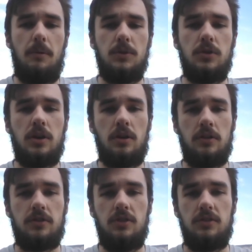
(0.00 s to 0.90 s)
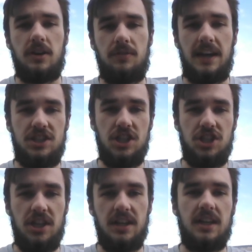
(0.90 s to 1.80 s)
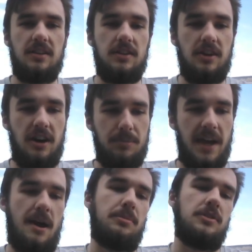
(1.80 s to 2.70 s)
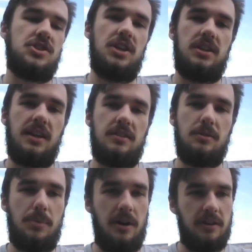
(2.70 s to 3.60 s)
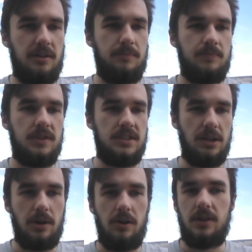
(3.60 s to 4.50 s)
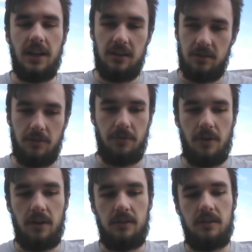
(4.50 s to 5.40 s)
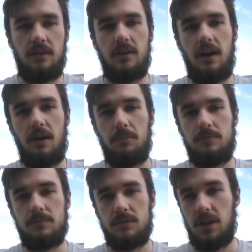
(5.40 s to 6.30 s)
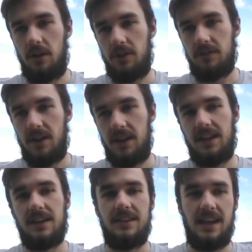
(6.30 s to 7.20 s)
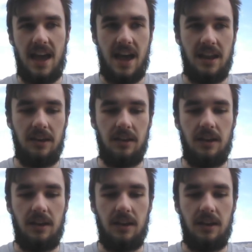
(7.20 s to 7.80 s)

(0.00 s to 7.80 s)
You can also do stuff like GG to get to the top, capital G to get to the bottom, 0 to get to the front, $sign to get to the end.